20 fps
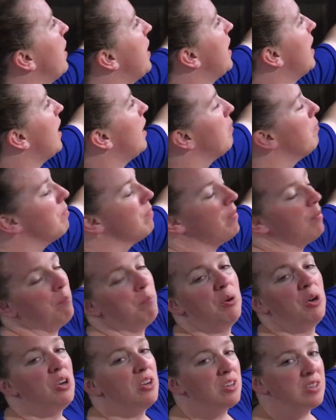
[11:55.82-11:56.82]
we keep
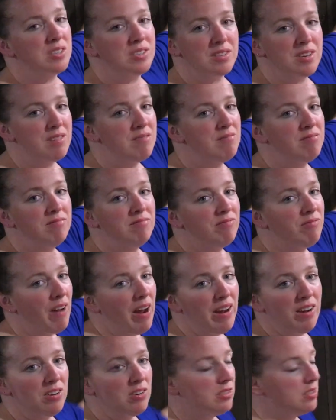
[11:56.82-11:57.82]
books and
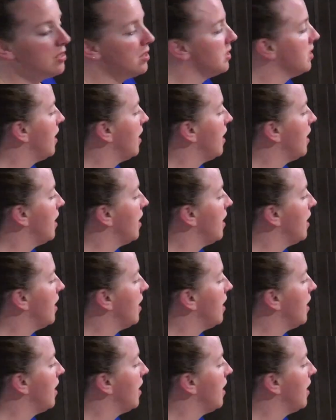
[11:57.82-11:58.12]
files